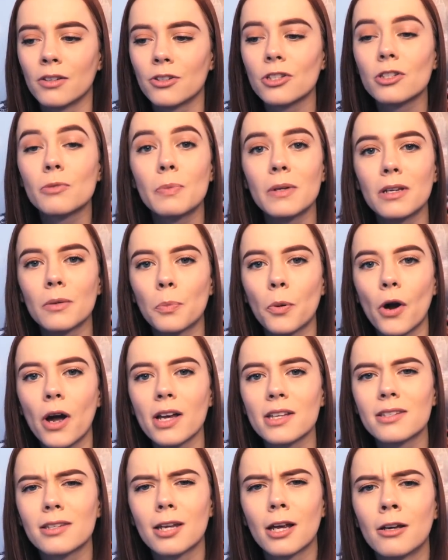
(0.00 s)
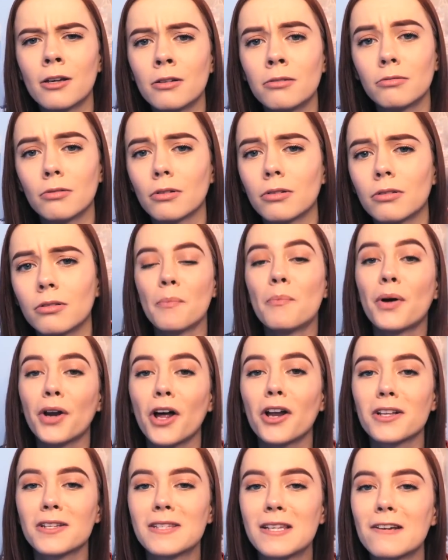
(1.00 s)
just be depressed. But
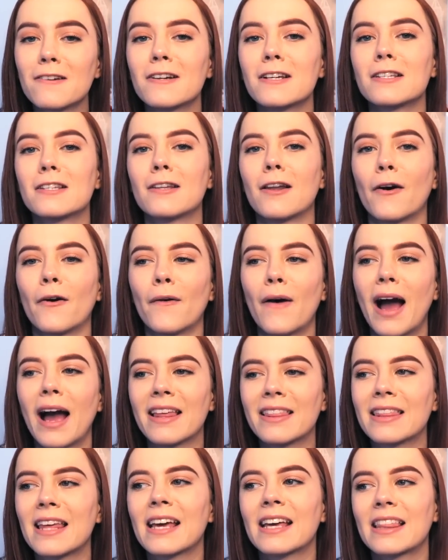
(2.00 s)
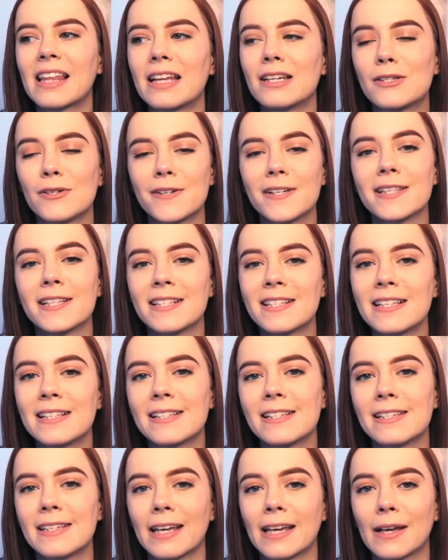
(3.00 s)
on a serious note, I think that doing the
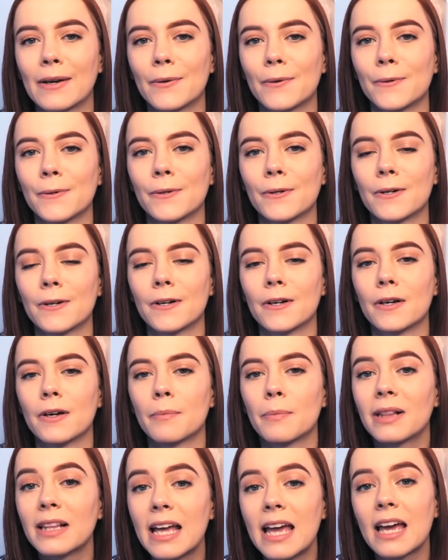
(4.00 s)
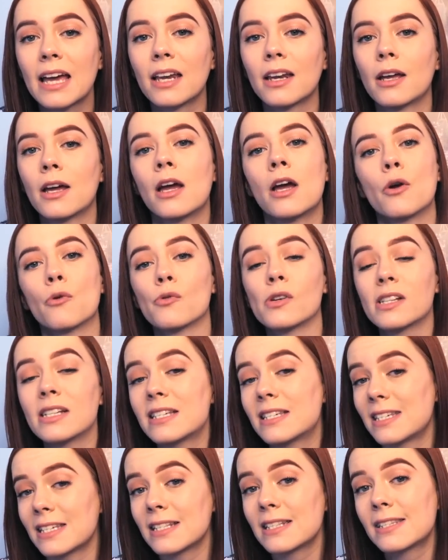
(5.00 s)
season ticket holder plan really
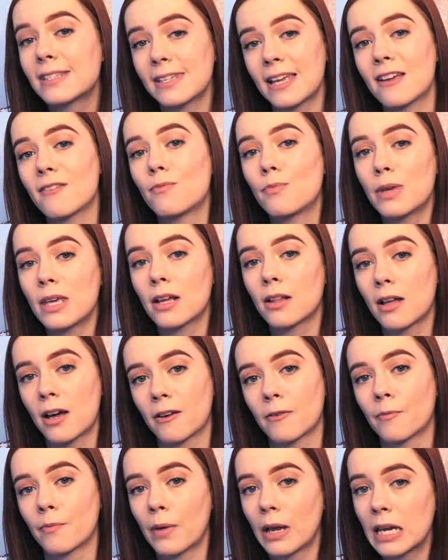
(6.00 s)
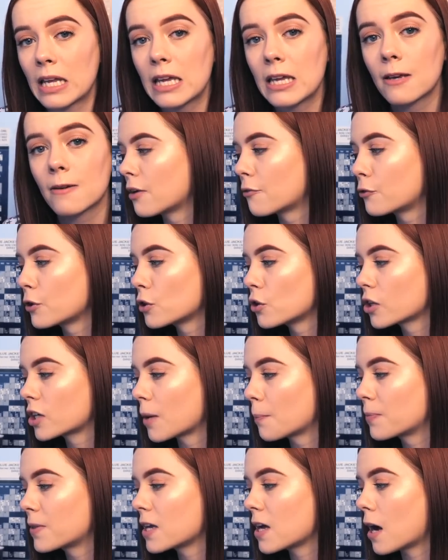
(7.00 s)
did save me a lot of money. If we look
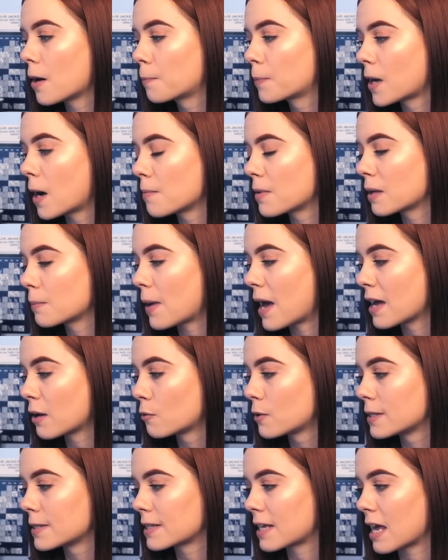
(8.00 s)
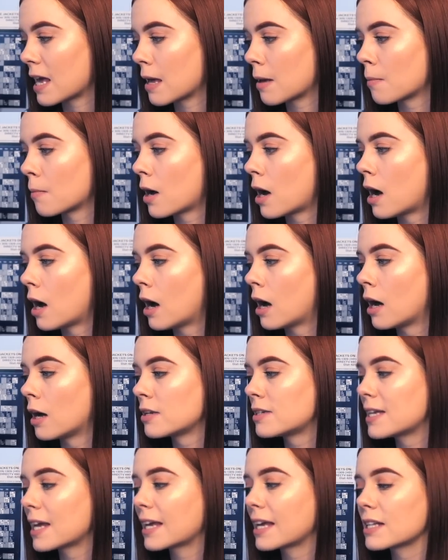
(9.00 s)
up the upcoming Penguins game,
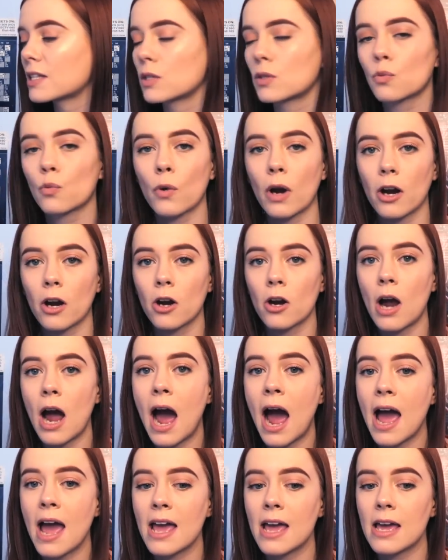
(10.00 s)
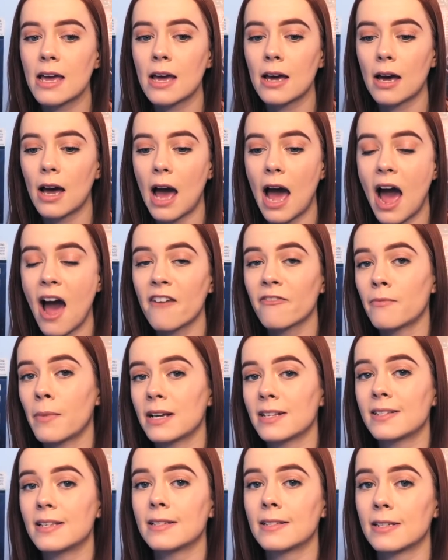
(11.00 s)
tickets where I have
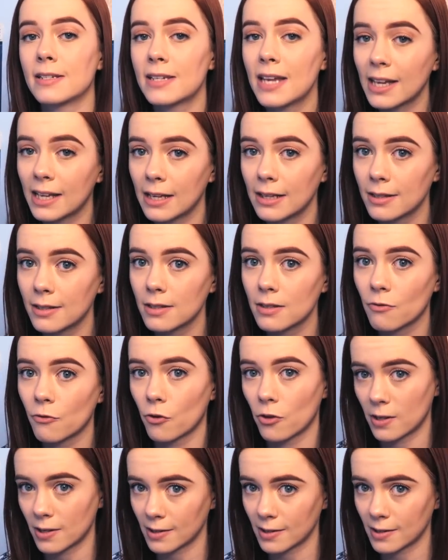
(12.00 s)
my season tickets for